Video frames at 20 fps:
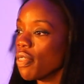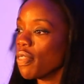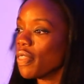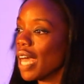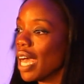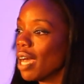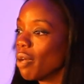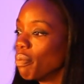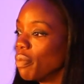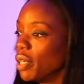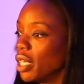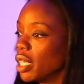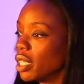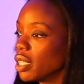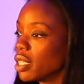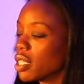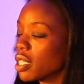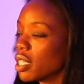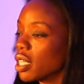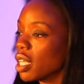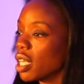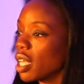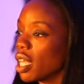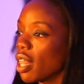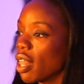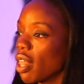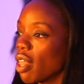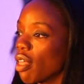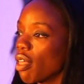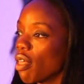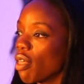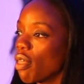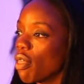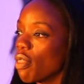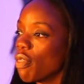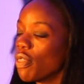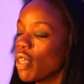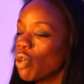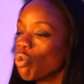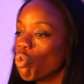That means
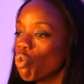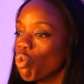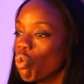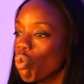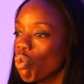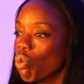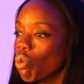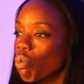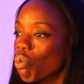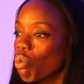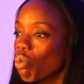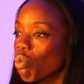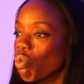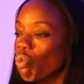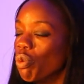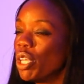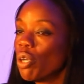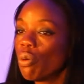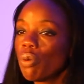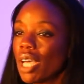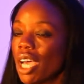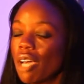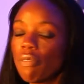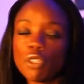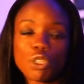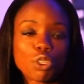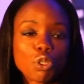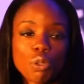that we don't have a